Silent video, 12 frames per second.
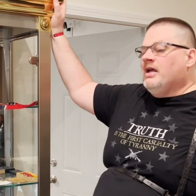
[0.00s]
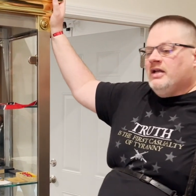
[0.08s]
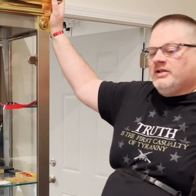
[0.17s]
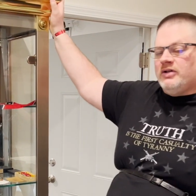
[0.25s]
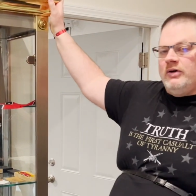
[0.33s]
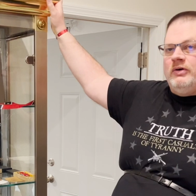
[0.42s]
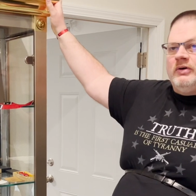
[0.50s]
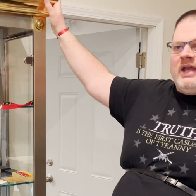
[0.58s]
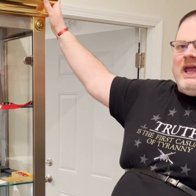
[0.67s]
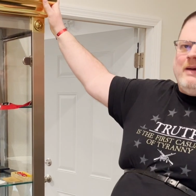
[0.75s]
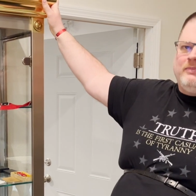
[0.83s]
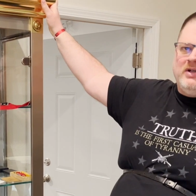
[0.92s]
So
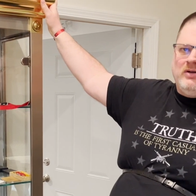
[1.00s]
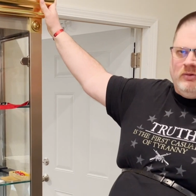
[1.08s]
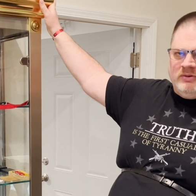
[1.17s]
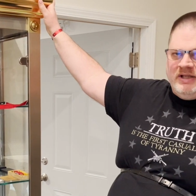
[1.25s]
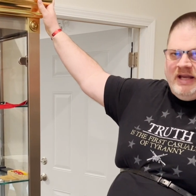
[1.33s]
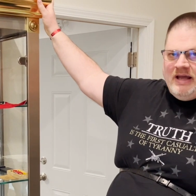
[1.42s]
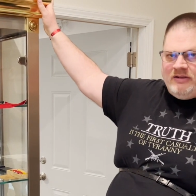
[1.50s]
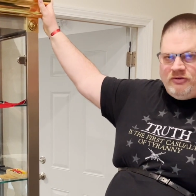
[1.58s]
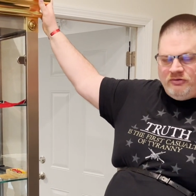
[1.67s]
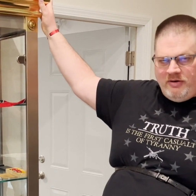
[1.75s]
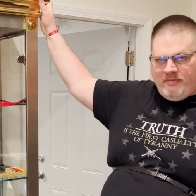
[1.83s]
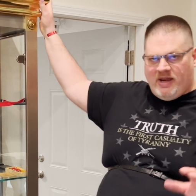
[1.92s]
Captain Olney had
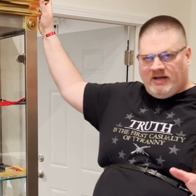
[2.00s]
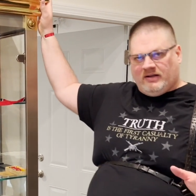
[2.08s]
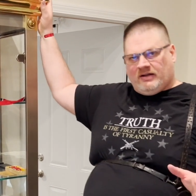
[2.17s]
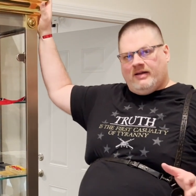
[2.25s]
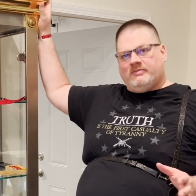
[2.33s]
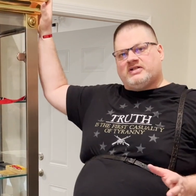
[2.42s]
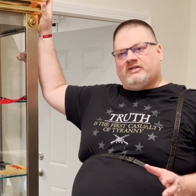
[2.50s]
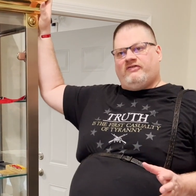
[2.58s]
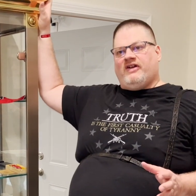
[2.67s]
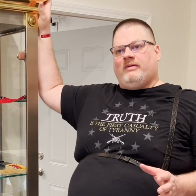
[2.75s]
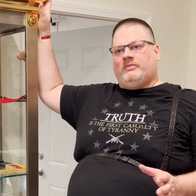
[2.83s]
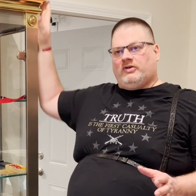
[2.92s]
3 main claims to
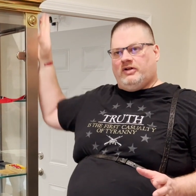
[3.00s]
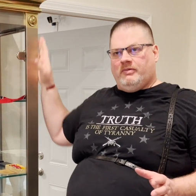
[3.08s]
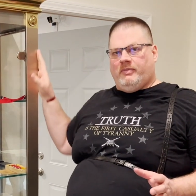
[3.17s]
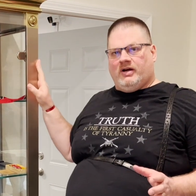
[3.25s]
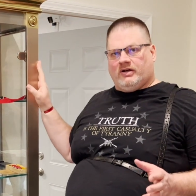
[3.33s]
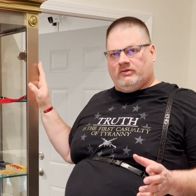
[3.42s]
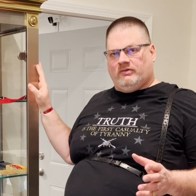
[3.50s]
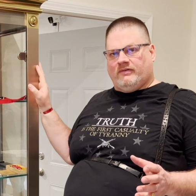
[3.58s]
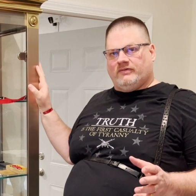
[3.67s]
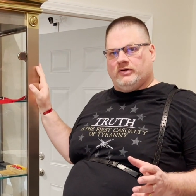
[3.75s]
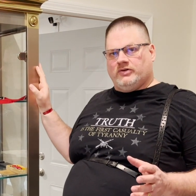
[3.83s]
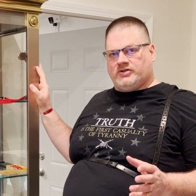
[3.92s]
fame during the American
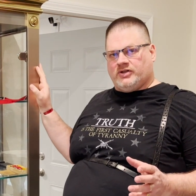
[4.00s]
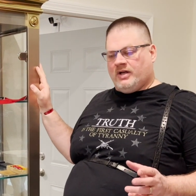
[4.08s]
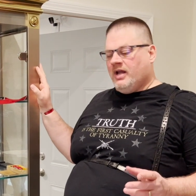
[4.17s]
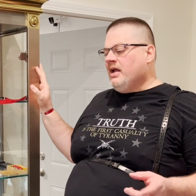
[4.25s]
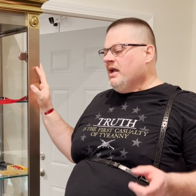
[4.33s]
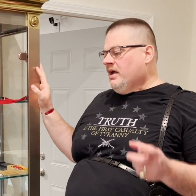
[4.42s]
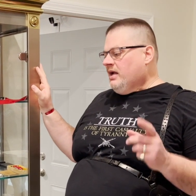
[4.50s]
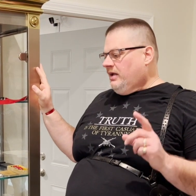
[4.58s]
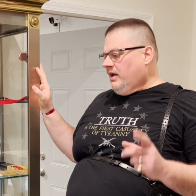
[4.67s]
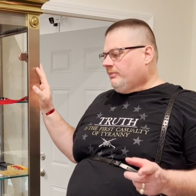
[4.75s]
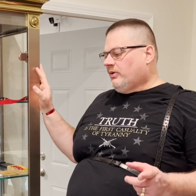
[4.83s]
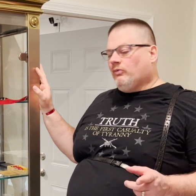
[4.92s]
Revolution.
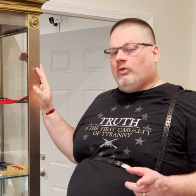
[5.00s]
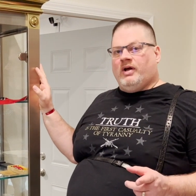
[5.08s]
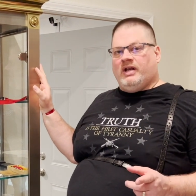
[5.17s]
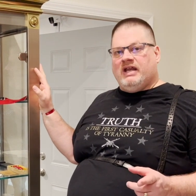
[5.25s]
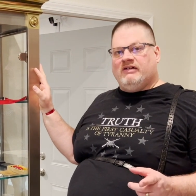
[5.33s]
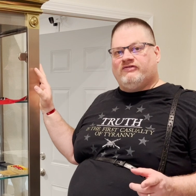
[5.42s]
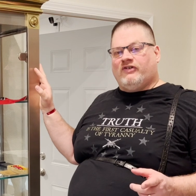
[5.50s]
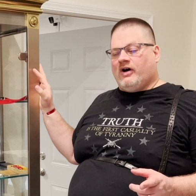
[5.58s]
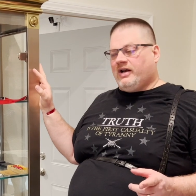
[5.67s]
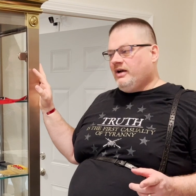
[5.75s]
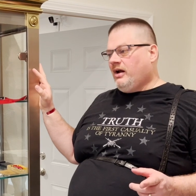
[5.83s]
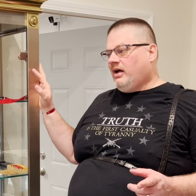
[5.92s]
Number 1, he
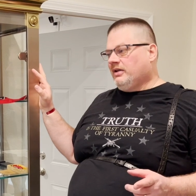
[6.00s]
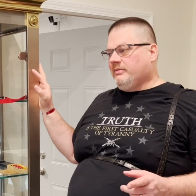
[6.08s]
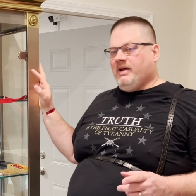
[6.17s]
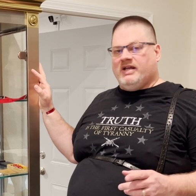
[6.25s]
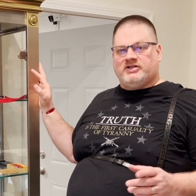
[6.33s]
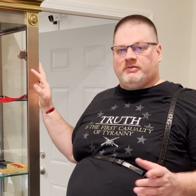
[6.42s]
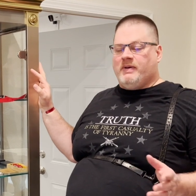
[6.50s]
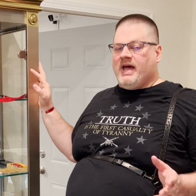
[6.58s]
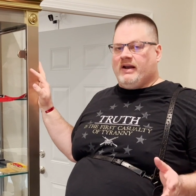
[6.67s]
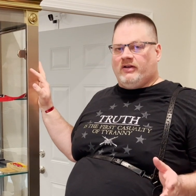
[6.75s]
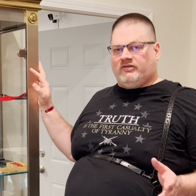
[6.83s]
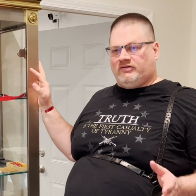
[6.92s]
fought in all the major
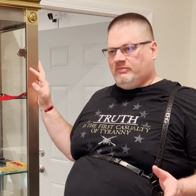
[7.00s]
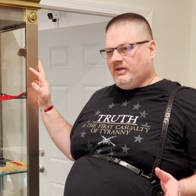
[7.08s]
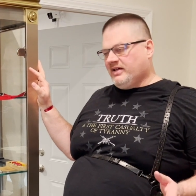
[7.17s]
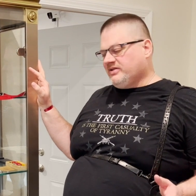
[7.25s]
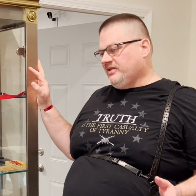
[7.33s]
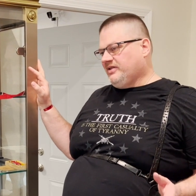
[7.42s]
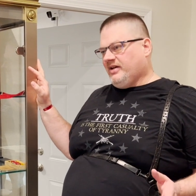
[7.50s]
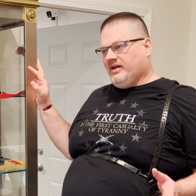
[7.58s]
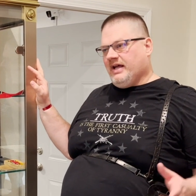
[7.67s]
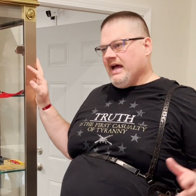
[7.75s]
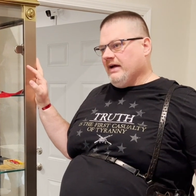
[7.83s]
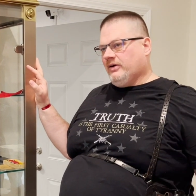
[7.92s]
battles from Lexington
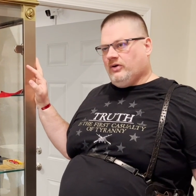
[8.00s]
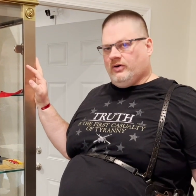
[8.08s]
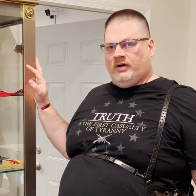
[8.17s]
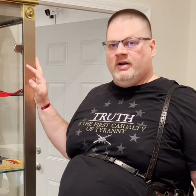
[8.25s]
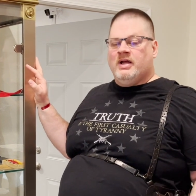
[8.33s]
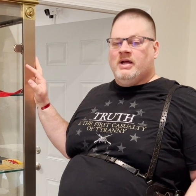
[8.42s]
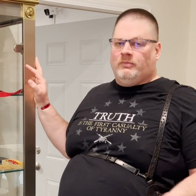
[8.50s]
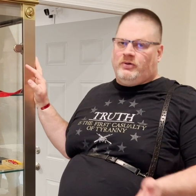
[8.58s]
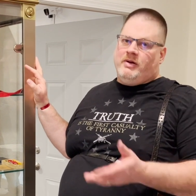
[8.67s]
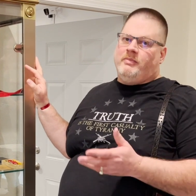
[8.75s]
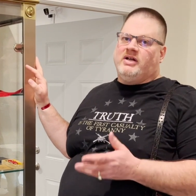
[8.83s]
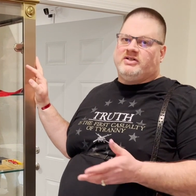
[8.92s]
and Concord
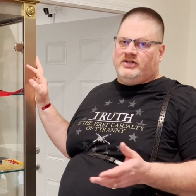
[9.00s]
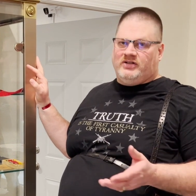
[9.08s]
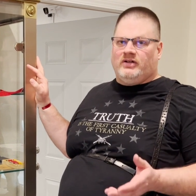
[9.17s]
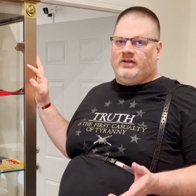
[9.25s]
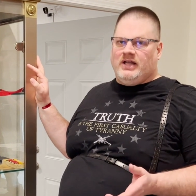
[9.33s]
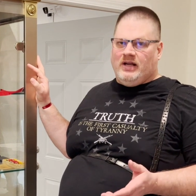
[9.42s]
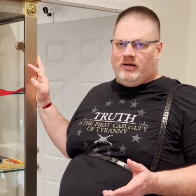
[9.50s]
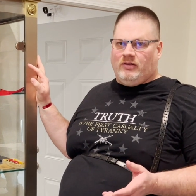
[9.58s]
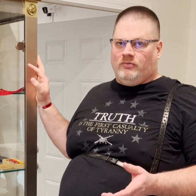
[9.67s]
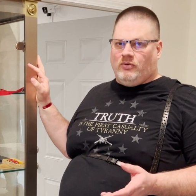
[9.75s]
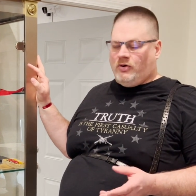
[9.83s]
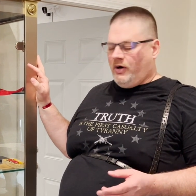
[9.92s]
pretty much until the end of the
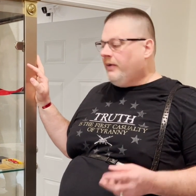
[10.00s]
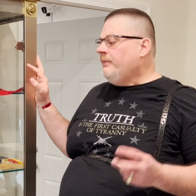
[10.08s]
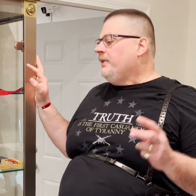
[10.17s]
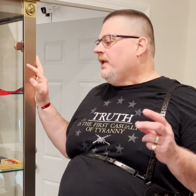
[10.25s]
war.